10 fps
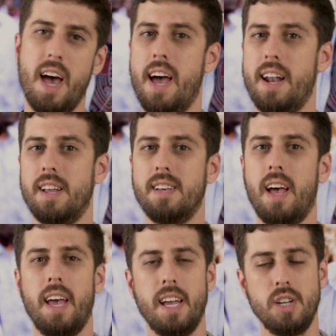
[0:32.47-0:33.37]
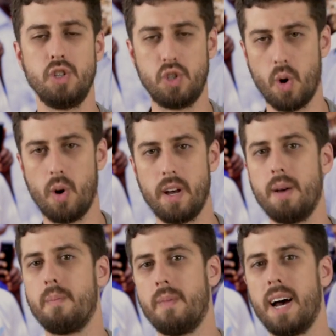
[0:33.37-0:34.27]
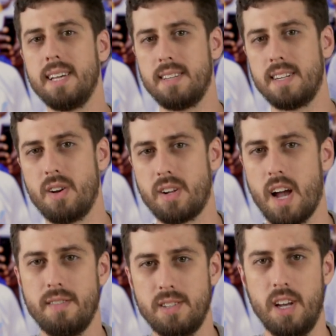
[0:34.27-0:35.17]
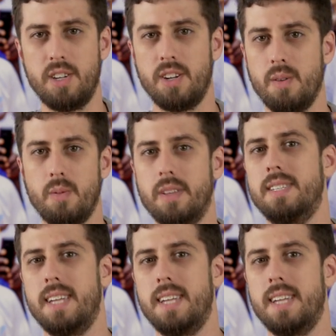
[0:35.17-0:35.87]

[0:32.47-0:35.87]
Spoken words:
and enjoy my sit down conversation with